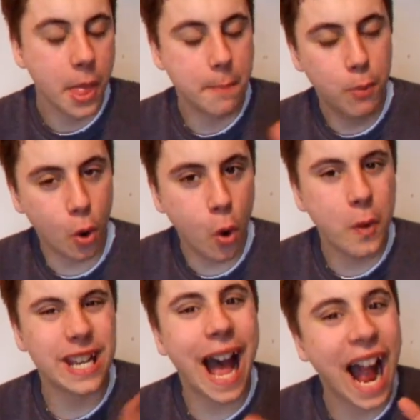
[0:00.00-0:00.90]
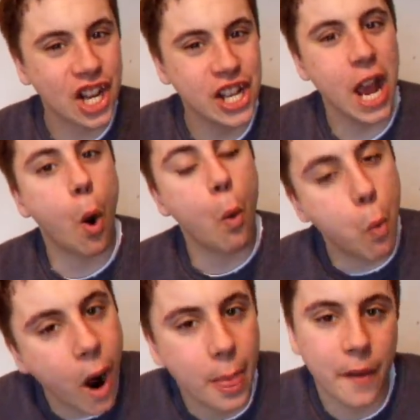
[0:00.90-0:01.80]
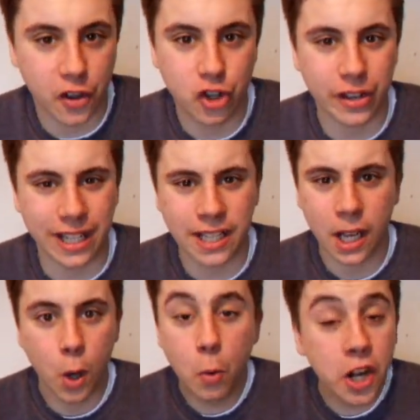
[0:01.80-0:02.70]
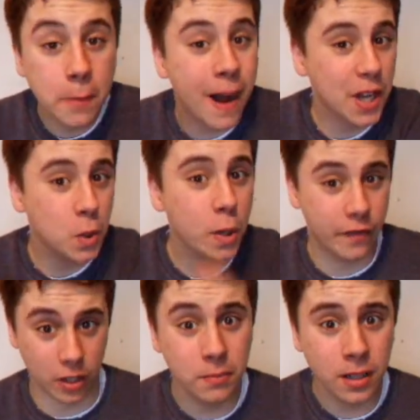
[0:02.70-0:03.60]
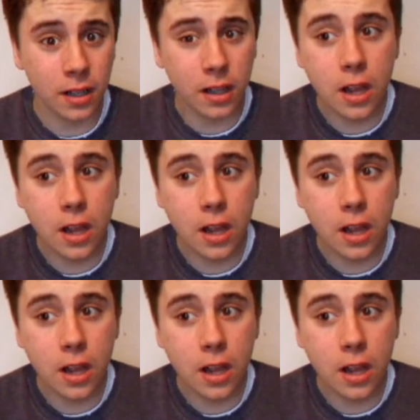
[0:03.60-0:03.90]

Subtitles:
the ball would actually hit one of the trees. It won't get past all of them.